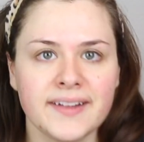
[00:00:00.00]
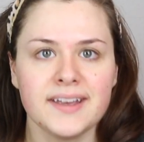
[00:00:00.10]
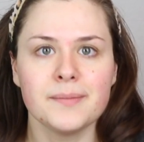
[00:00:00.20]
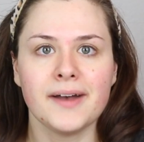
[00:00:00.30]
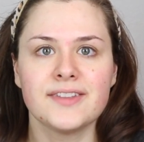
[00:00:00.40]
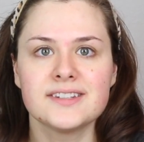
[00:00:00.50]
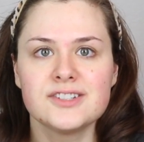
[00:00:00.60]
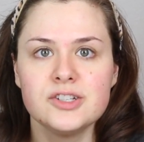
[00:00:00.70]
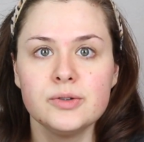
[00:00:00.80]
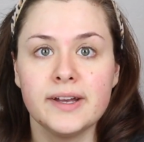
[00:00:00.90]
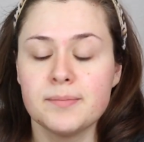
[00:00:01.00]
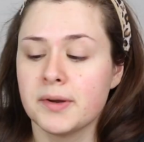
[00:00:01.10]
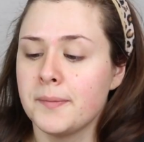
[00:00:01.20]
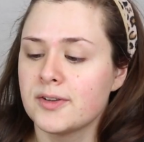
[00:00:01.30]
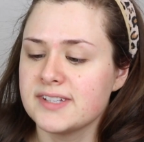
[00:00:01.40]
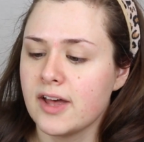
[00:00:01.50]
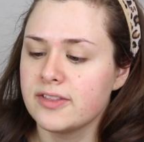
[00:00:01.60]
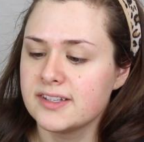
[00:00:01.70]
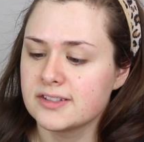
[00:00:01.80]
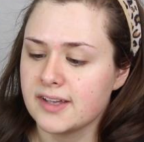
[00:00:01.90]
I like about this too, it promotes
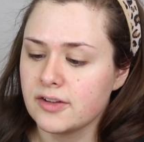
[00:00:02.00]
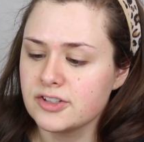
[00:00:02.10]
healthy cell